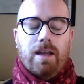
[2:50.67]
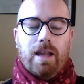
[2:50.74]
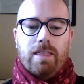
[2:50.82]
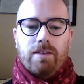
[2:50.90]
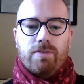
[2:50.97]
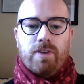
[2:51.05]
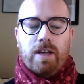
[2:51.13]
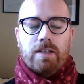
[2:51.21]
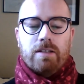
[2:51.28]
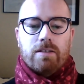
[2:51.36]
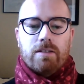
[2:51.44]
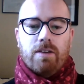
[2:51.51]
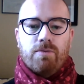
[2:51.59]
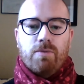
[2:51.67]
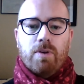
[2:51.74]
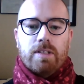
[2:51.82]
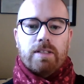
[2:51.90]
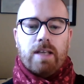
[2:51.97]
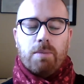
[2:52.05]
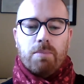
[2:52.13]
in the face of
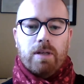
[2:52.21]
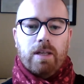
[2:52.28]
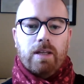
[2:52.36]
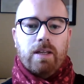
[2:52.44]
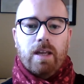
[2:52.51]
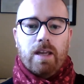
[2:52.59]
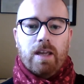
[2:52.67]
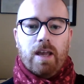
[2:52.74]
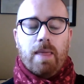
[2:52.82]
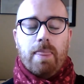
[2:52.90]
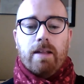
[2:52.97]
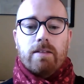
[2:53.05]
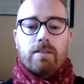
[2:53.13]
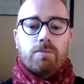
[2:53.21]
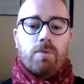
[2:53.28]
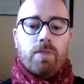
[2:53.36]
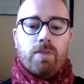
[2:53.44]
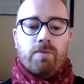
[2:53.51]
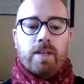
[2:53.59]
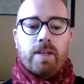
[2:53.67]
what's happening. And that's
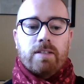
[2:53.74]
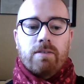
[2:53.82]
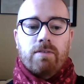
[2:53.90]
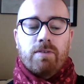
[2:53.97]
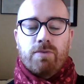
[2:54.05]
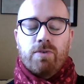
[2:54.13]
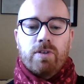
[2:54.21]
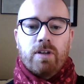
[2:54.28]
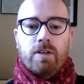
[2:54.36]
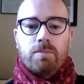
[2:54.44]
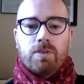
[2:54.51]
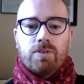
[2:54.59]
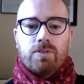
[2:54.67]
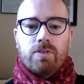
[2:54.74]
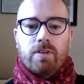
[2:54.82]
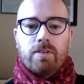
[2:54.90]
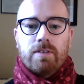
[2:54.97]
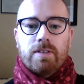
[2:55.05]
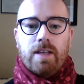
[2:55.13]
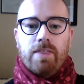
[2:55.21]
what the rest of the Four Noble
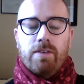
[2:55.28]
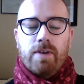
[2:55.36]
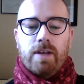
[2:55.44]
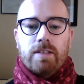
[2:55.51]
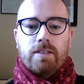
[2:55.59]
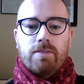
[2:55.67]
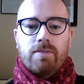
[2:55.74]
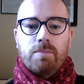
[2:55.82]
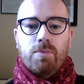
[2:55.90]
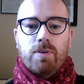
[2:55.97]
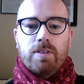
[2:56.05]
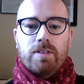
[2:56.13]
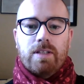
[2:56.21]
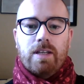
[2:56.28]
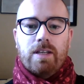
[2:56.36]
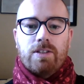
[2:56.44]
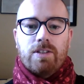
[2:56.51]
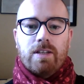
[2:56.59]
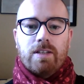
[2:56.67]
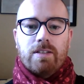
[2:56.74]
Truths and the rest of the Buddha's
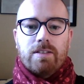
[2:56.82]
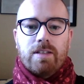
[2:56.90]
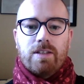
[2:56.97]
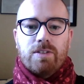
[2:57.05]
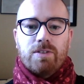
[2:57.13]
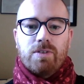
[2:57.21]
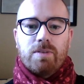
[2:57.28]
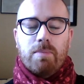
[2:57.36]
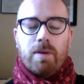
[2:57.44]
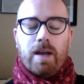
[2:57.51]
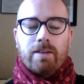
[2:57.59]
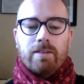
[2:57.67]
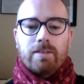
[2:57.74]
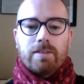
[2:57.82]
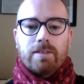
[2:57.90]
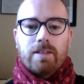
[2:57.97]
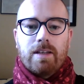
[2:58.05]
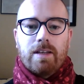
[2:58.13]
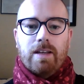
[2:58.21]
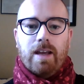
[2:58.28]
teachings is all about.
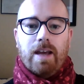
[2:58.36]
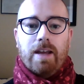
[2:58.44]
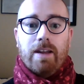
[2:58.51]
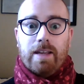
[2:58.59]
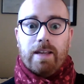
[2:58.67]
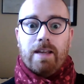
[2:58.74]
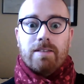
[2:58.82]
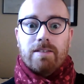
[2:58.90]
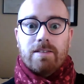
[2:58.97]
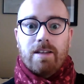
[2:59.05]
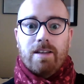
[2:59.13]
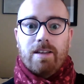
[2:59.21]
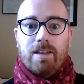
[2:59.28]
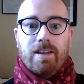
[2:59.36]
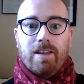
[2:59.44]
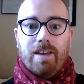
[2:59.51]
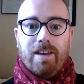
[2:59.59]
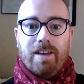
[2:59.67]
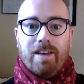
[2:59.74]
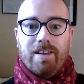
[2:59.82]
And I guess
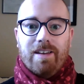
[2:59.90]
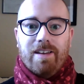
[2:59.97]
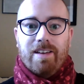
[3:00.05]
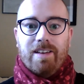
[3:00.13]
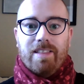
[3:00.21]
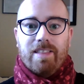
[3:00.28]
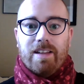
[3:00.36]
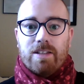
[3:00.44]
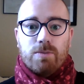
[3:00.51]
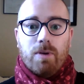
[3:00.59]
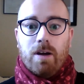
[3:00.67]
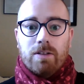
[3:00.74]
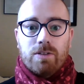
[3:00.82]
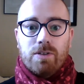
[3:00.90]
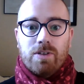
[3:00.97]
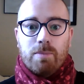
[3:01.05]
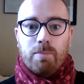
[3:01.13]
uh, that's what I'll talk